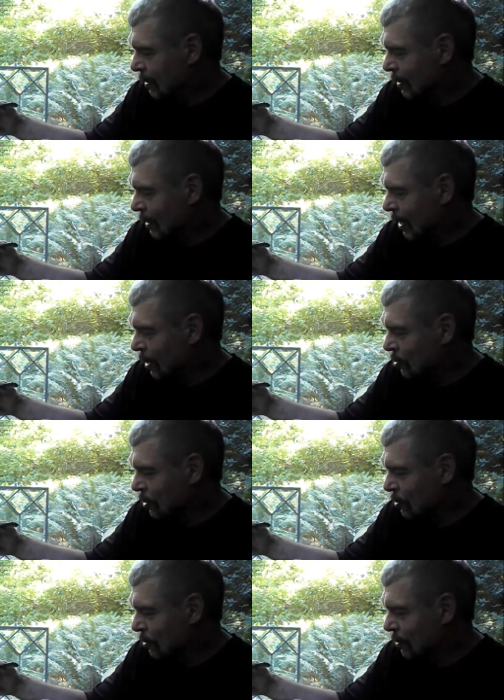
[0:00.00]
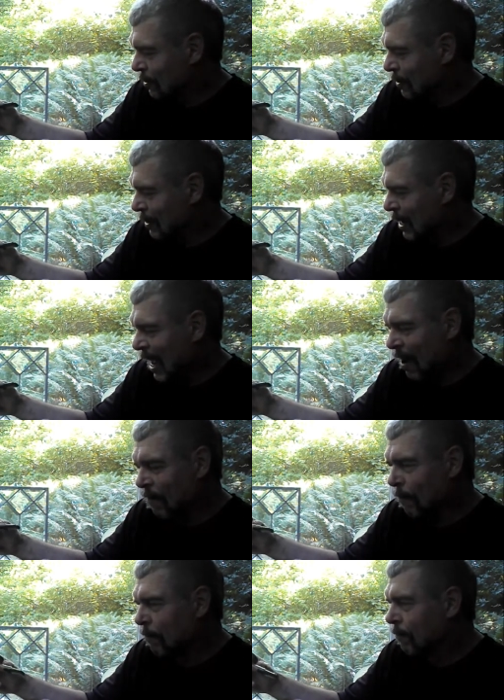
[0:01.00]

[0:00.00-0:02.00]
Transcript: I just have a